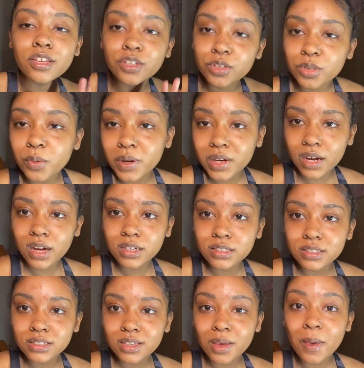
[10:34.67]
You know what, guys?
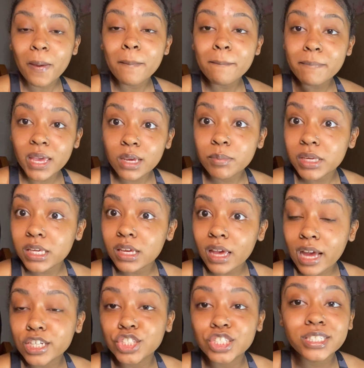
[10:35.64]
Maybe
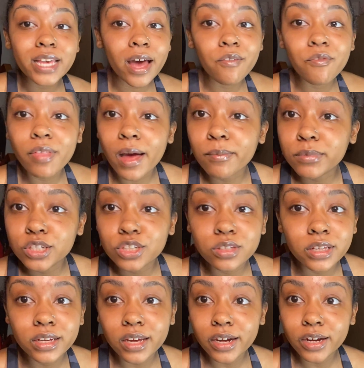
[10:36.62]
I just have that much
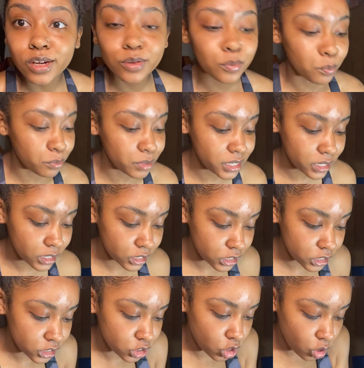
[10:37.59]
leg hair,
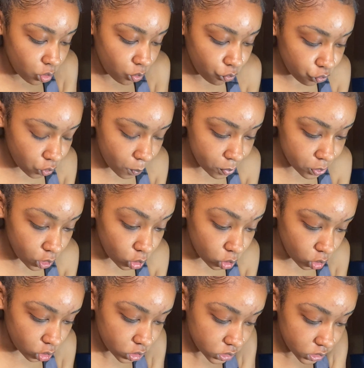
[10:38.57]
because from the
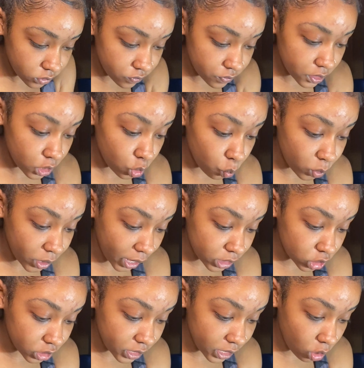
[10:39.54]
looks of it, when I
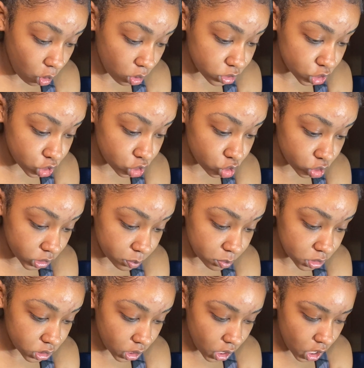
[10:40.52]
look at all these
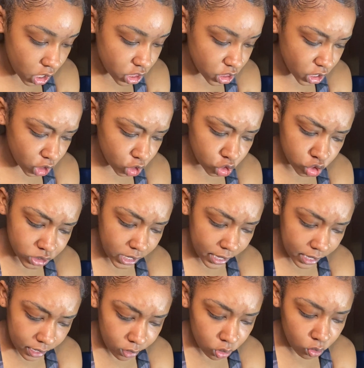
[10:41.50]
strips, there's
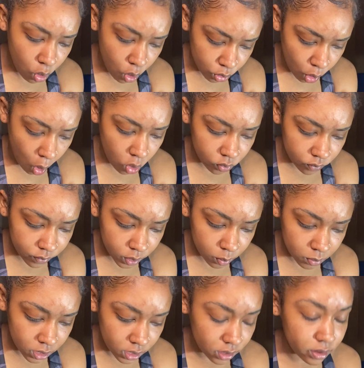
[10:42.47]
hair on all of them.
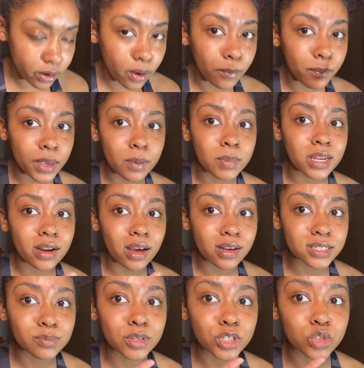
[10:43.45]
Now, maybe not
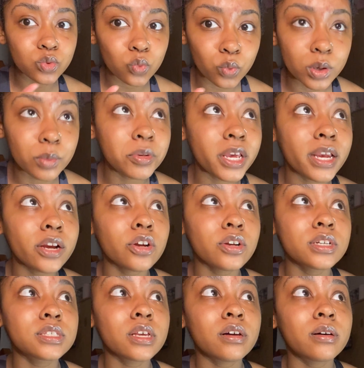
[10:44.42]
as much ripped hair
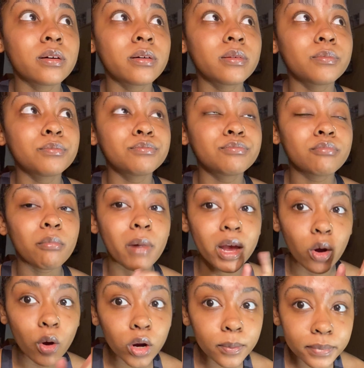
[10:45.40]
as my
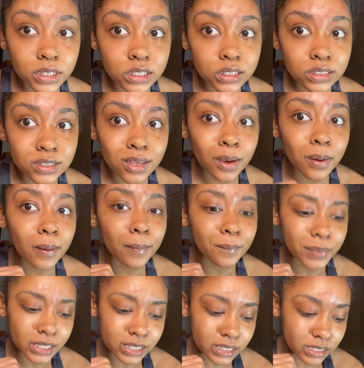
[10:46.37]
armpits,
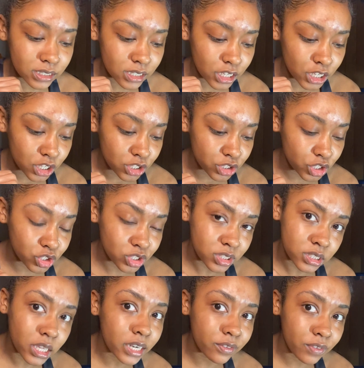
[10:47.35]
but there's a
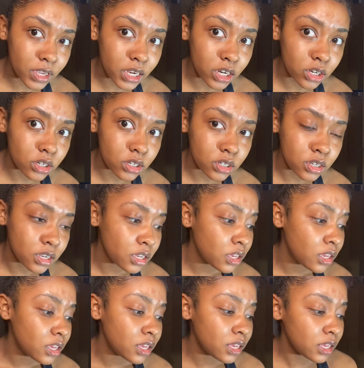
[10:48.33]
lot of hair,
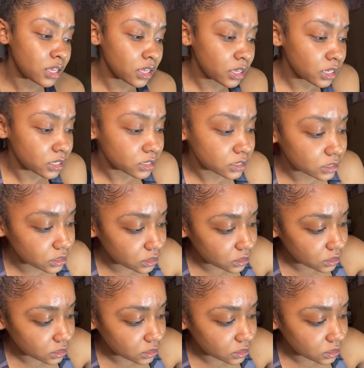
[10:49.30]
and